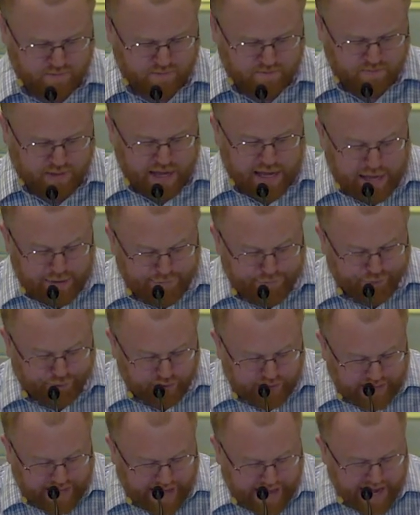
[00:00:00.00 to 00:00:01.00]
He
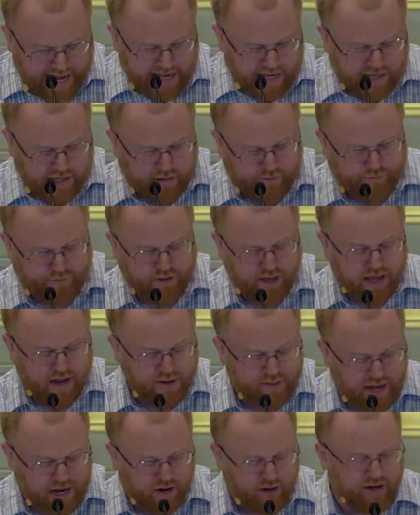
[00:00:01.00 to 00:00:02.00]
forgave
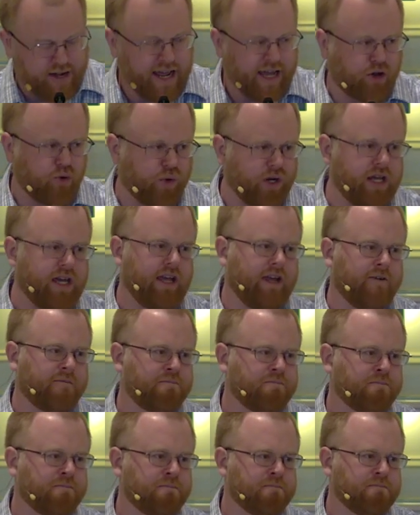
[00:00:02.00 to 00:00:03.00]
their iniquity.
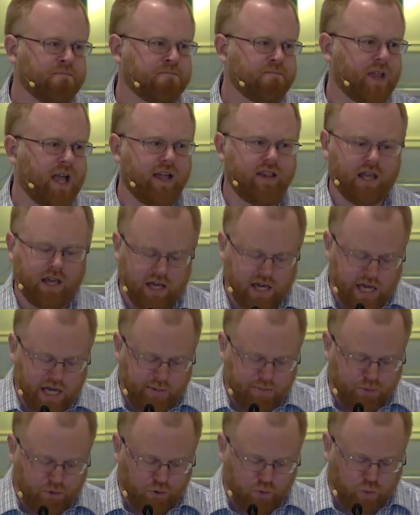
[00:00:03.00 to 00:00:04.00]
And the
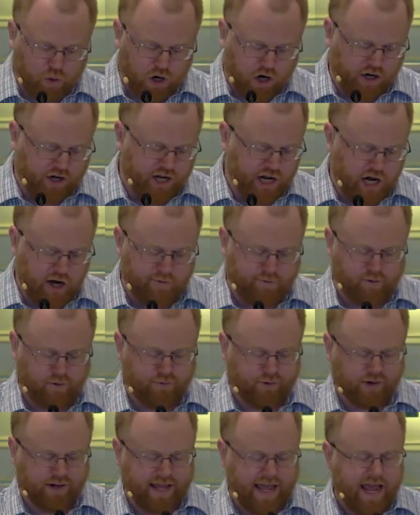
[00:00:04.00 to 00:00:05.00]
Hebrew word here for
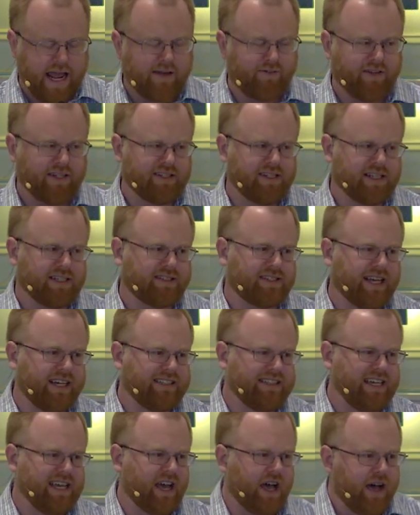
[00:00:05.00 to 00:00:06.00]
forgave is this
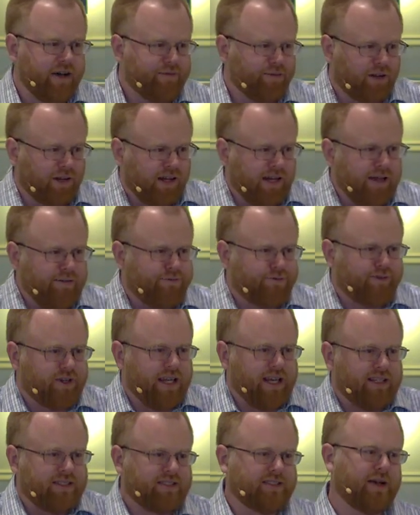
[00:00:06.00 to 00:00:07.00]
idea of
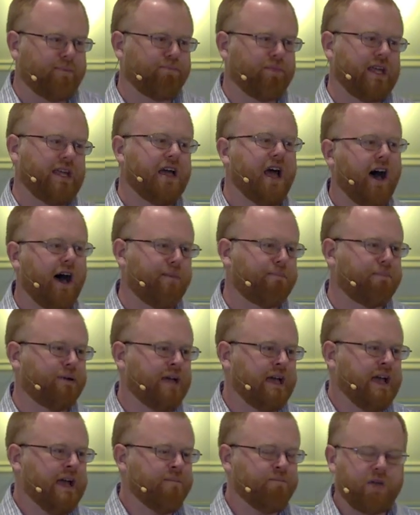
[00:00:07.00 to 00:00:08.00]
lifting something up
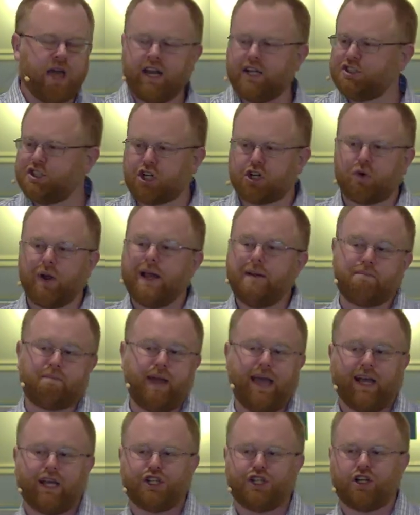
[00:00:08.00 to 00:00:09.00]
and it's a great
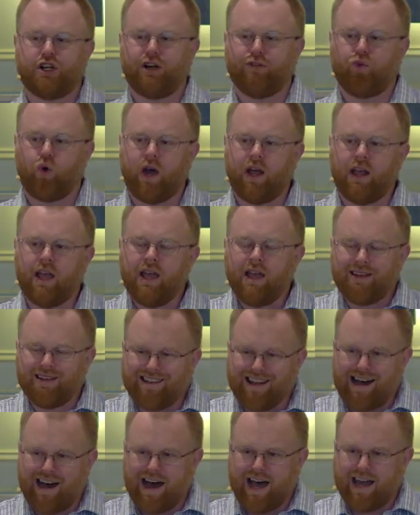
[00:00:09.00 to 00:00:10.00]
picture of what
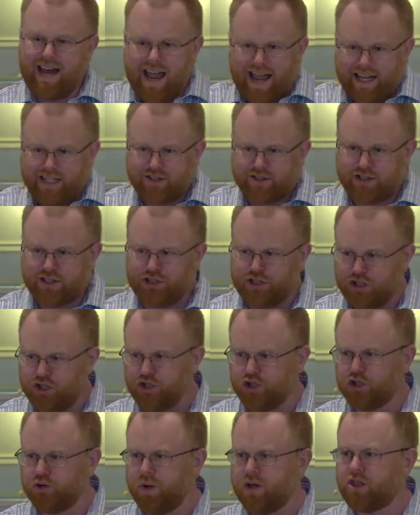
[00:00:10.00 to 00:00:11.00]
God has to
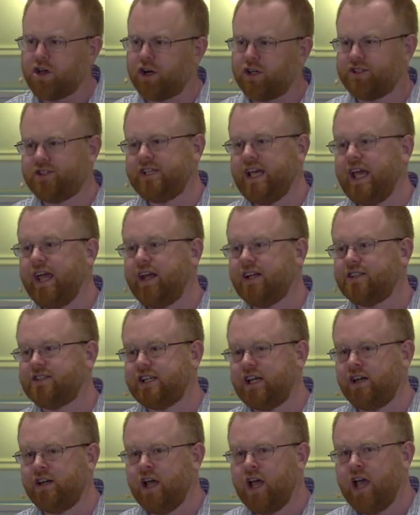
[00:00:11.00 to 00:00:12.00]
do with our sins
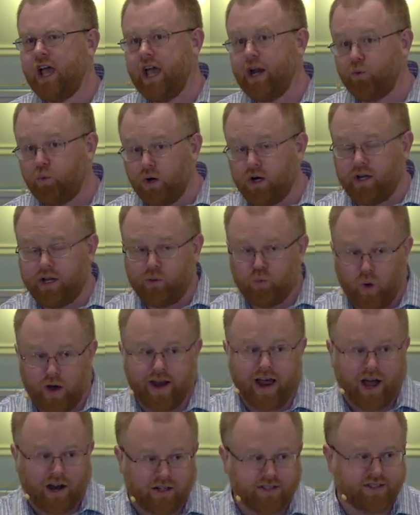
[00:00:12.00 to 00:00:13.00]
and, and really what
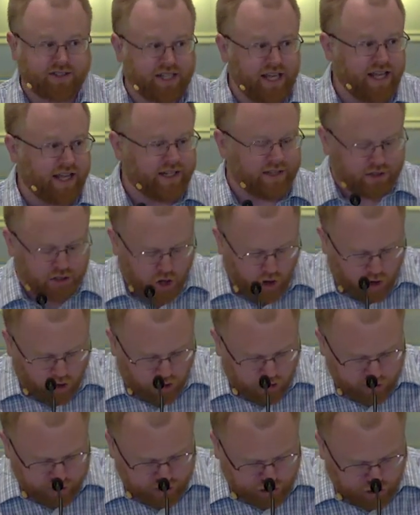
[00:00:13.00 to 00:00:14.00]
our sins
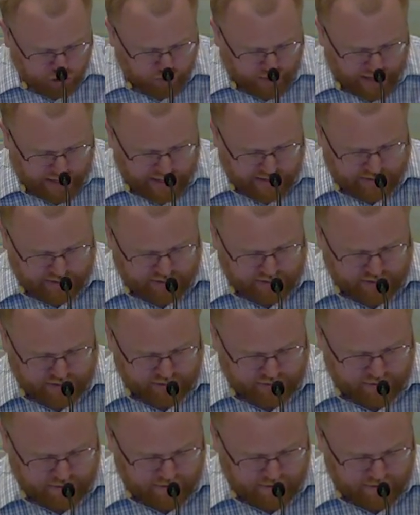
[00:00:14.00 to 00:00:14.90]
are to us.